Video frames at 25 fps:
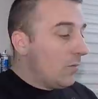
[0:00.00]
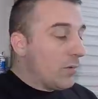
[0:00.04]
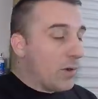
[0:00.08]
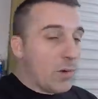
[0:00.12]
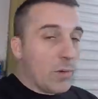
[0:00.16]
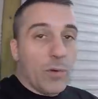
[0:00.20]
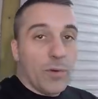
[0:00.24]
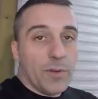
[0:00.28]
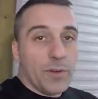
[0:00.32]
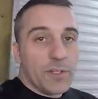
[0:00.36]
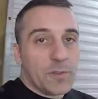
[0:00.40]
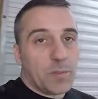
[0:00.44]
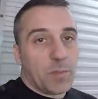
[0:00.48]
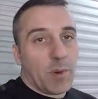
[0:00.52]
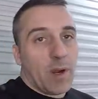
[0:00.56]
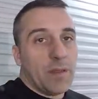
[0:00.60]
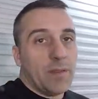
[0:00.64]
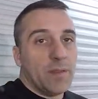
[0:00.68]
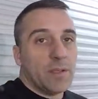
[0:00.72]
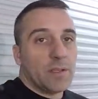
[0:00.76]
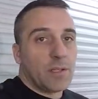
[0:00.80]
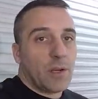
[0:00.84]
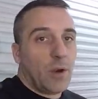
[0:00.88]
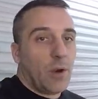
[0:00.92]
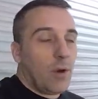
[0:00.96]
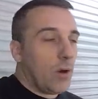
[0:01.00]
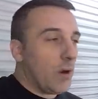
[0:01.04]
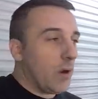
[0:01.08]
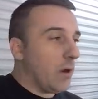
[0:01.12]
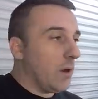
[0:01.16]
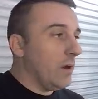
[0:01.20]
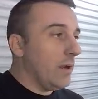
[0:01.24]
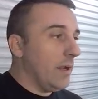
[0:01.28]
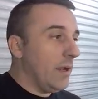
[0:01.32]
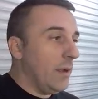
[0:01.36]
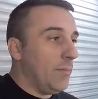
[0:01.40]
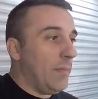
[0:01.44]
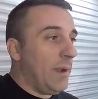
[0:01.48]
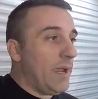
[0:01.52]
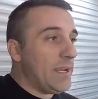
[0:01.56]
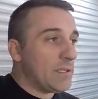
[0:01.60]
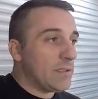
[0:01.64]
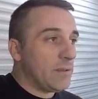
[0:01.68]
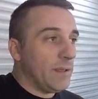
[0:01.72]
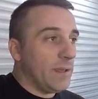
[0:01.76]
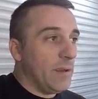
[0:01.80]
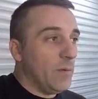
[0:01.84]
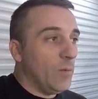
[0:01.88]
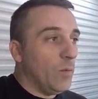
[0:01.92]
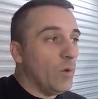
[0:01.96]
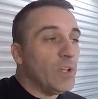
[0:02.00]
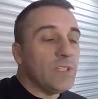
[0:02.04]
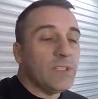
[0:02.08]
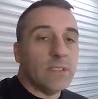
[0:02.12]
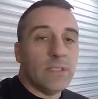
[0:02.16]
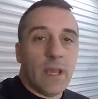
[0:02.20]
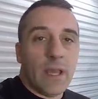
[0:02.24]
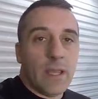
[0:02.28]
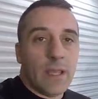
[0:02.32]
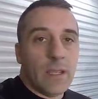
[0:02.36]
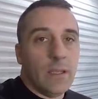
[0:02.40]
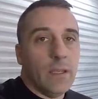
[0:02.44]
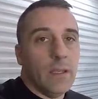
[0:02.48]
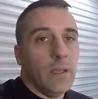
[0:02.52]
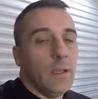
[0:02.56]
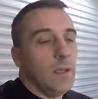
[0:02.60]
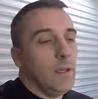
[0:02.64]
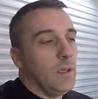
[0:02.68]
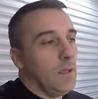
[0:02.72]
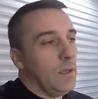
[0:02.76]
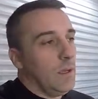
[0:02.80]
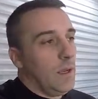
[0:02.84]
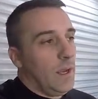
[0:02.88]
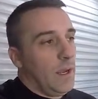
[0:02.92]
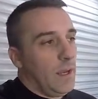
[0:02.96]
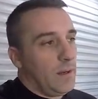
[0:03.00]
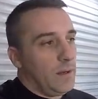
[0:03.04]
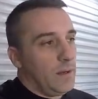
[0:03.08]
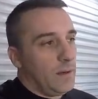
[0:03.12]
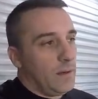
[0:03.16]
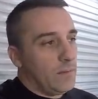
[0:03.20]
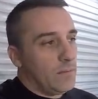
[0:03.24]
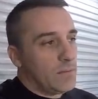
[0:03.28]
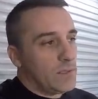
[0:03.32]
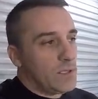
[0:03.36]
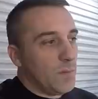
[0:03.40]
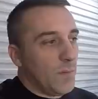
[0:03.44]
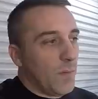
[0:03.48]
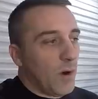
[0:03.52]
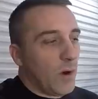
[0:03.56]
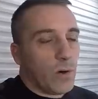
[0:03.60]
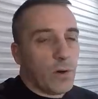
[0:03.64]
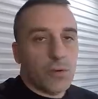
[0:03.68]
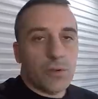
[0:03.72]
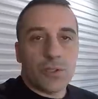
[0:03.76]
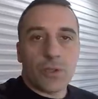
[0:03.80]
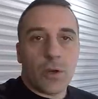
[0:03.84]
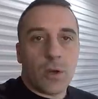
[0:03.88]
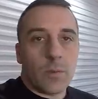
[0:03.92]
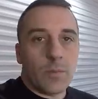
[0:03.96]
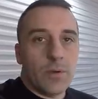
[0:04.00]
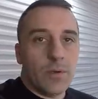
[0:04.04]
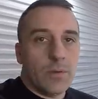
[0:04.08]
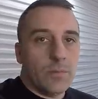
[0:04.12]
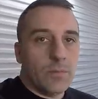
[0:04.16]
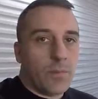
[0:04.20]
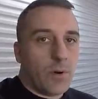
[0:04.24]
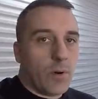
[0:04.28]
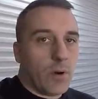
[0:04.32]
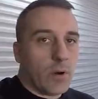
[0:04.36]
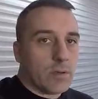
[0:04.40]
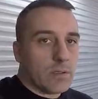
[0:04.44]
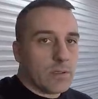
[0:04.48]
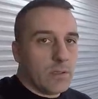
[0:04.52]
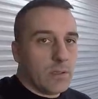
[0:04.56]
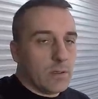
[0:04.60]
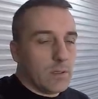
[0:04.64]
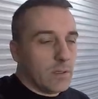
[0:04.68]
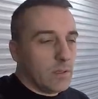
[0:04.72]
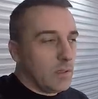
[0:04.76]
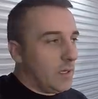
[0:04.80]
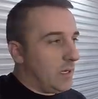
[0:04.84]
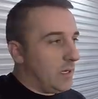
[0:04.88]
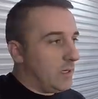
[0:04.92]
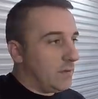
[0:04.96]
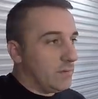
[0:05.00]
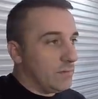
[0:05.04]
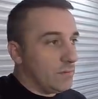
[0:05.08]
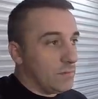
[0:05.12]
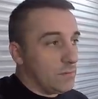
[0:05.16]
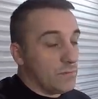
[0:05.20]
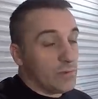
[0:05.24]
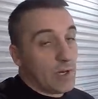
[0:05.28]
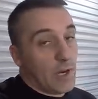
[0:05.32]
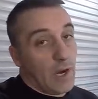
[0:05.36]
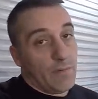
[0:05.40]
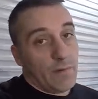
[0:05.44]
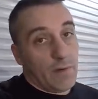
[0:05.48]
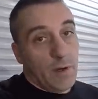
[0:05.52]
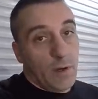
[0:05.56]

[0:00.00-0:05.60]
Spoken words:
We're wanting to spray this car basically in one day and tomorrow start putting parts on it and drive it